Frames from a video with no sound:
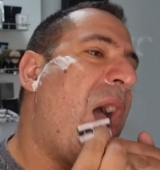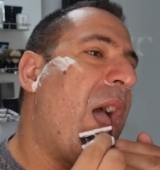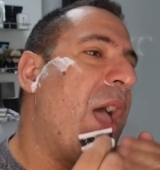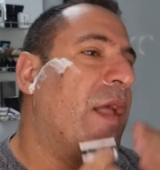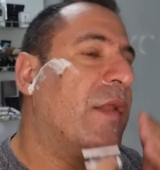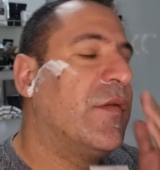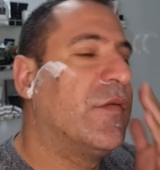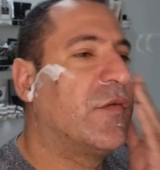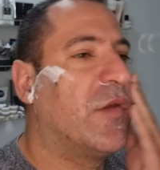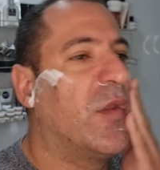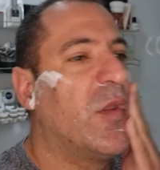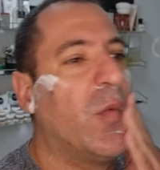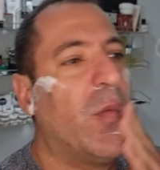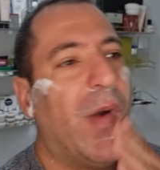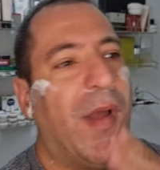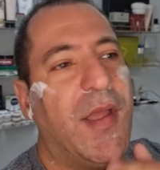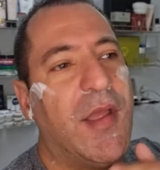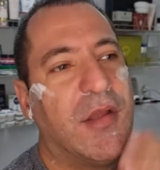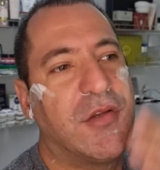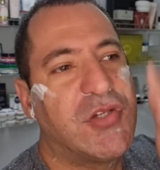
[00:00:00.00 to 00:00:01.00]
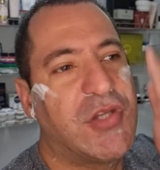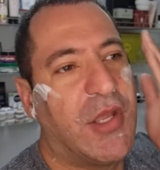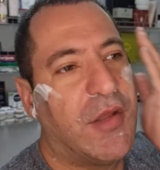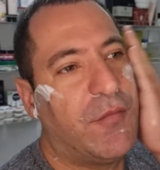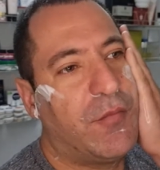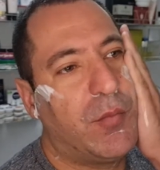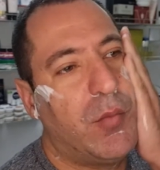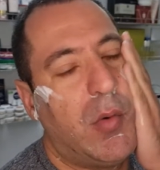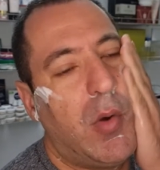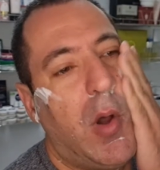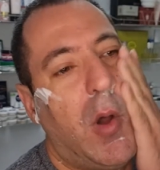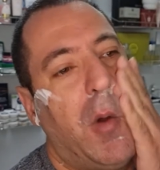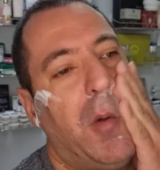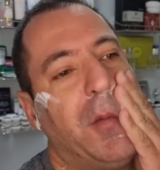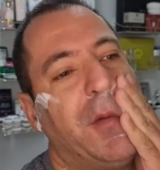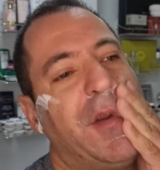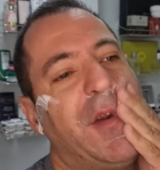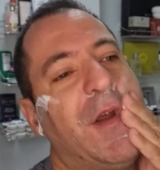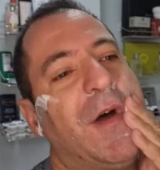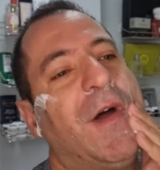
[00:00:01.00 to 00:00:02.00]
And so the way a chef will
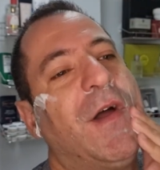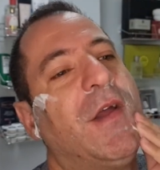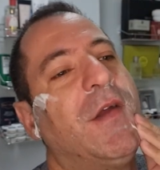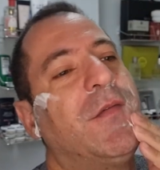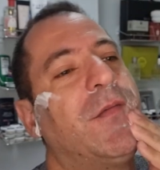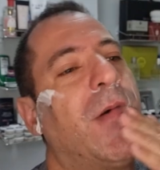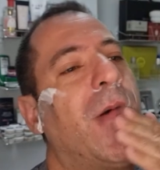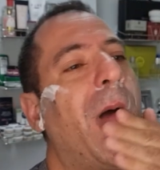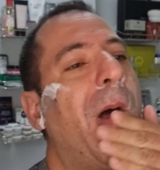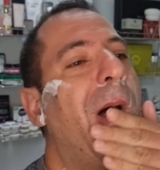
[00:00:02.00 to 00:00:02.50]
hold a knife,